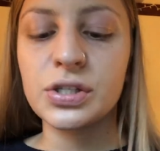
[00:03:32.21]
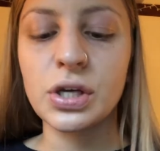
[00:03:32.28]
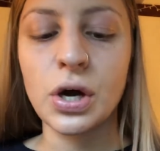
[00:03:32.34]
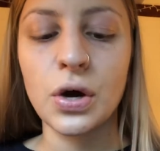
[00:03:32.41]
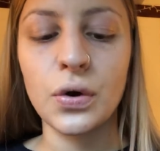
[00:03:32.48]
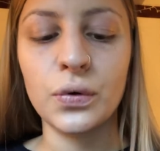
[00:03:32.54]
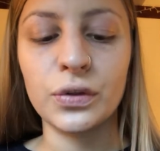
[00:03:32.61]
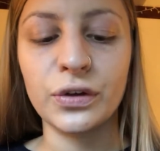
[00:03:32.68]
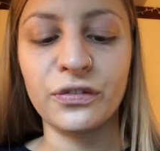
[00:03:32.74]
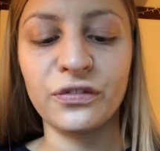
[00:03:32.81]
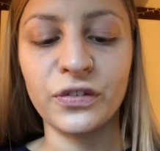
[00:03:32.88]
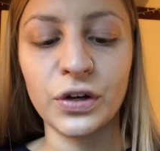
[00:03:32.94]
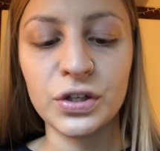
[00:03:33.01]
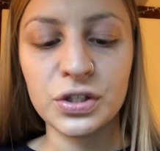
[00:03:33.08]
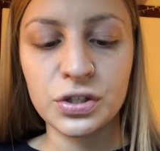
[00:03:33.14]
So the
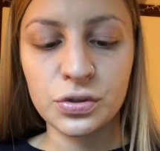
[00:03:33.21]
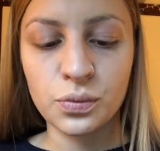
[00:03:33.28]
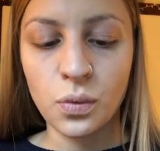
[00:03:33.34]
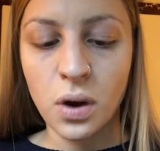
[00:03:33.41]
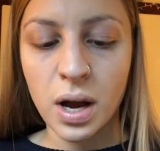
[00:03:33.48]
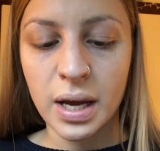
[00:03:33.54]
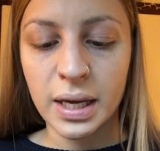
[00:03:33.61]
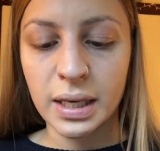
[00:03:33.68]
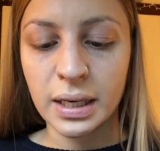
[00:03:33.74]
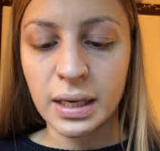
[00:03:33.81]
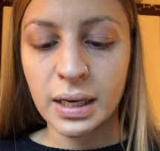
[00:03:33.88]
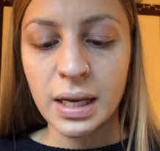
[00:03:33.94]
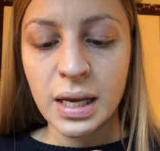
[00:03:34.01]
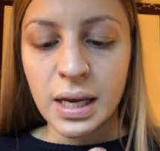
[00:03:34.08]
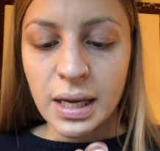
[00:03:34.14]
first
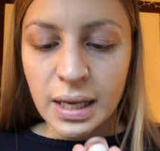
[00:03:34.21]
one